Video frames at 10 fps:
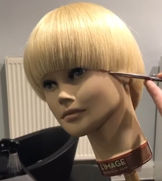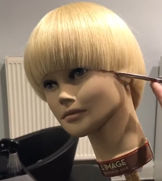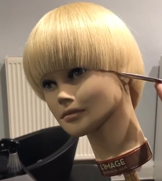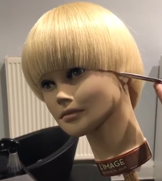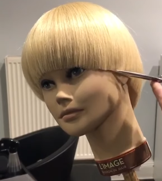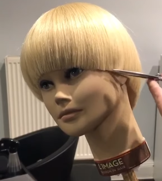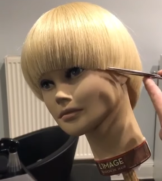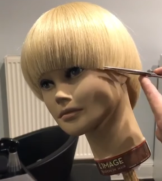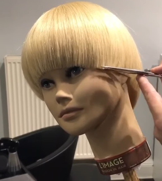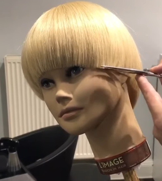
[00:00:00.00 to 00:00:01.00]

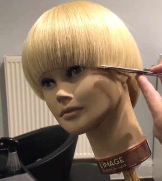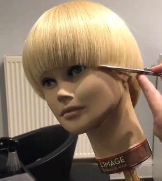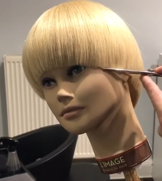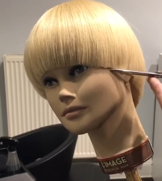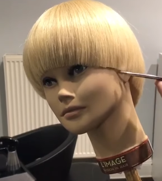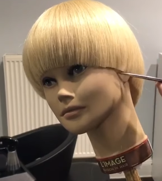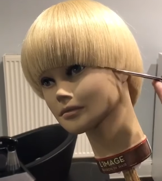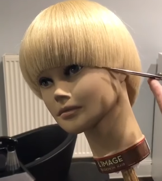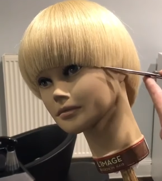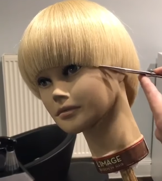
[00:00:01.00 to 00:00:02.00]

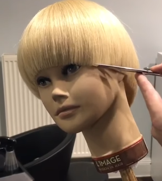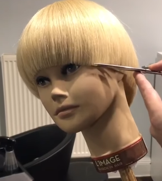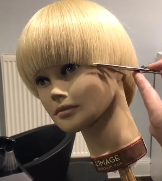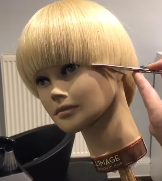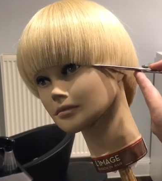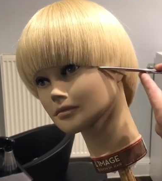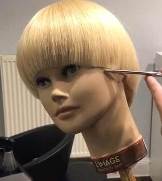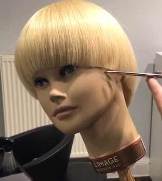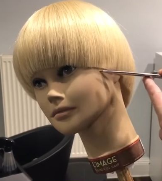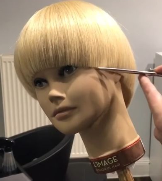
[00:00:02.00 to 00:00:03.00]

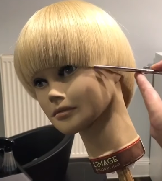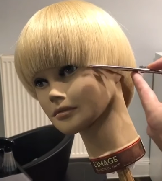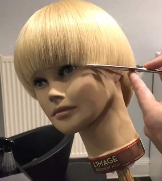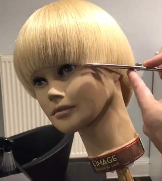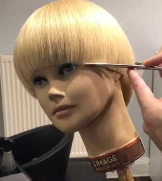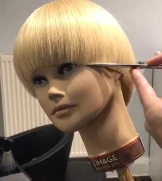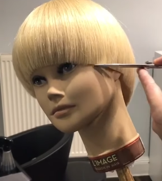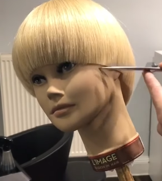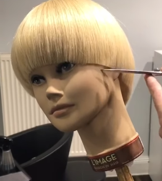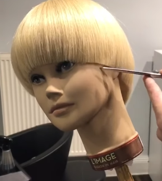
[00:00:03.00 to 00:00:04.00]

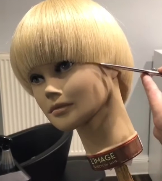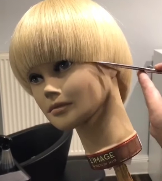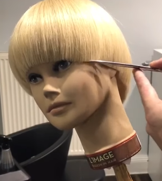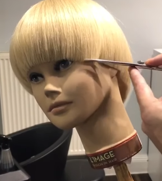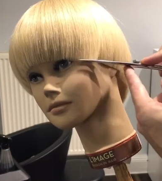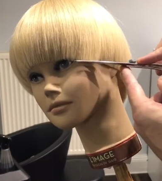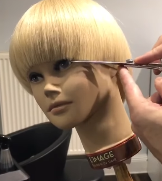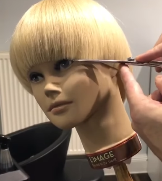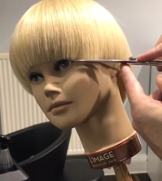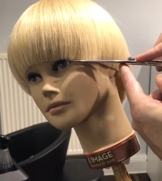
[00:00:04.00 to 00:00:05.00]

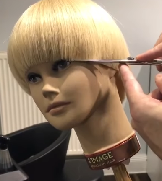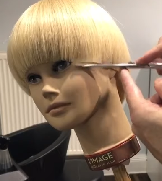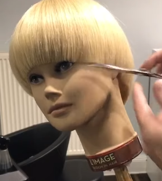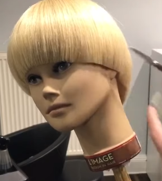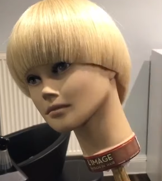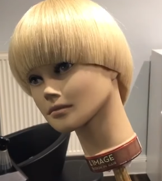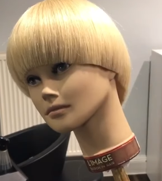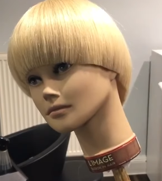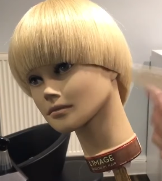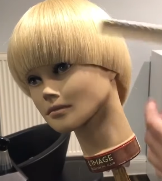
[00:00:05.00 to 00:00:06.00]

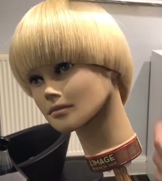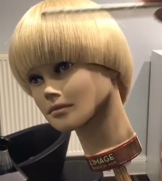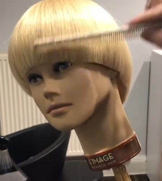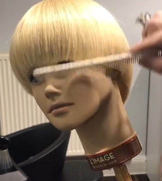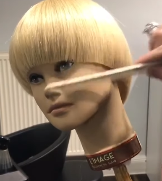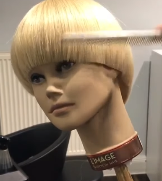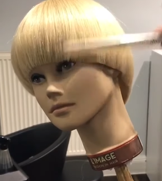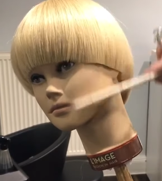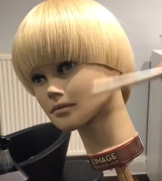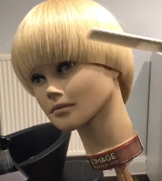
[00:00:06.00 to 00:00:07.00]

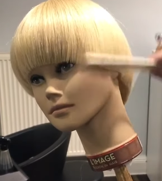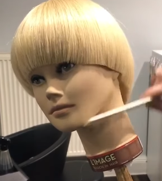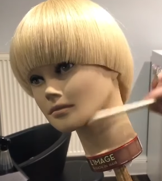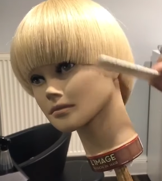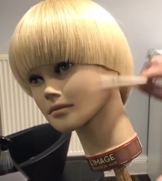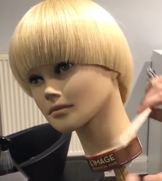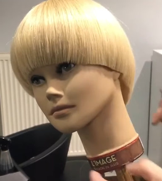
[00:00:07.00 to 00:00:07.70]
(no one is talking)